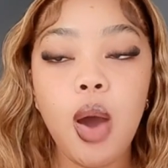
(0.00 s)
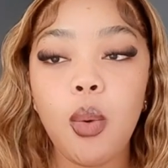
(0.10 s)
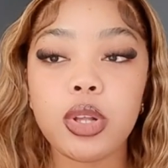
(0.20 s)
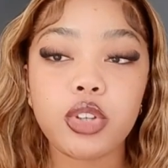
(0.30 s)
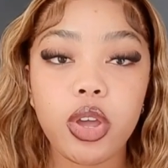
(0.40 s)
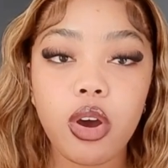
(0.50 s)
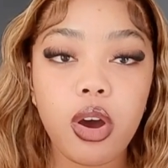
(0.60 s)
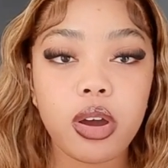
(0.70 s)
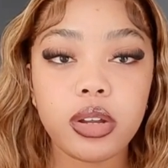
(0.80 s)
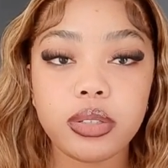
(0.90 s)
what's going
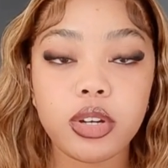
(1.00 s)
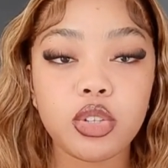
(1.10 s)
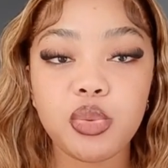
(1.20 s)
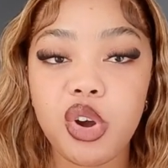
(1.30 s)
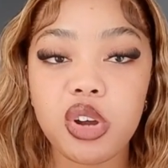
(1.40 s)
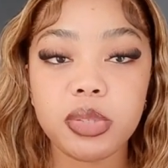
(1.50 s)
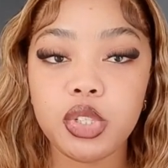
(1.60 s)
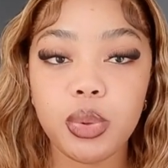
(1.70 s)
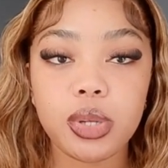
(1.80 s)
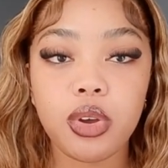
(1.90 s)
on because we can't be
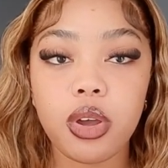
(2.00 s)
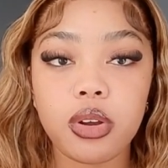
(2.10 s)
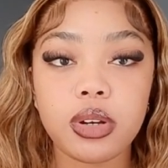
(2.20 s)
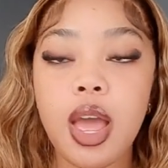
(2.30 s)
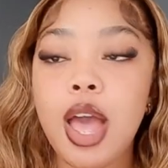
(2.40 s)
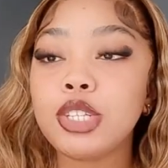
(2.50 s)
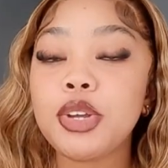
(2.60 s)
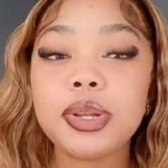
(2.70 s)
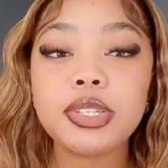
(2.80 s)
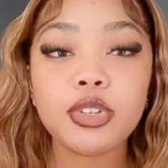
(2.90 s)
sure what's going on.
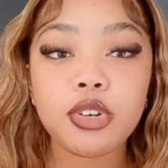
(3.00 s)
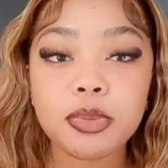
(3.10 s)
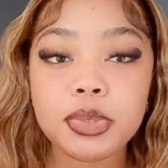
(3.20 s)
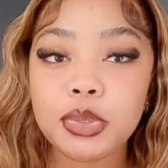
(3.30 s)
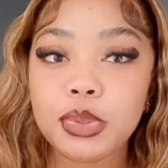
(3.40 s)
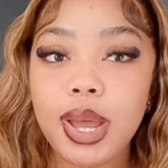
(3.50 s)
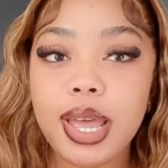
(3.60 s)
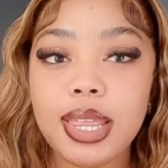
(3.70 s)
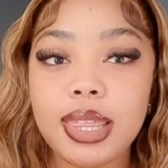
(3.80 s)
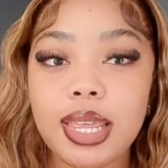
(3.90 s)
So I went to the hospital
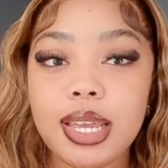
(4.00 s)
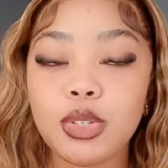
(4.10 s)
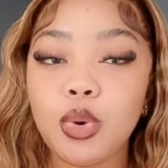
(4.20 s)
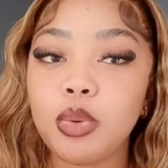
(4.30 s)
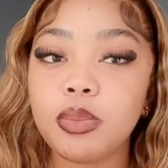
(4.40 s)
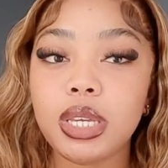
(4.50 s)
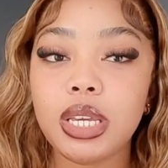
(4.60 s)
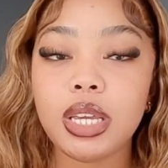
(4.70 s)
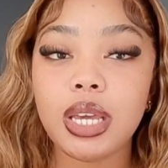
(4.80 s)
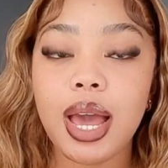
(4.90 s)
and they told
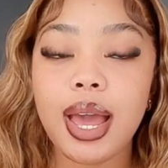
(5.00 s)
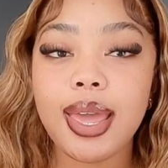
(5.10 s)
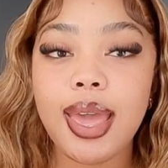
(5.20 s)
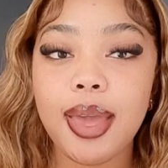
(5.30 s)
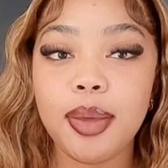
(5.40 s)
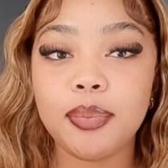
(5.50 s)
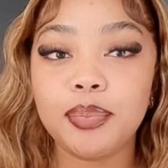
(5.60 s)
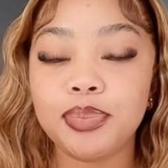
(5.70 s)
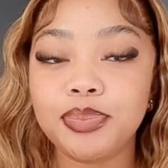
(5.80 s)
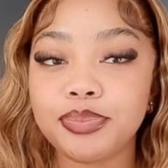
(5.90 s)
me I am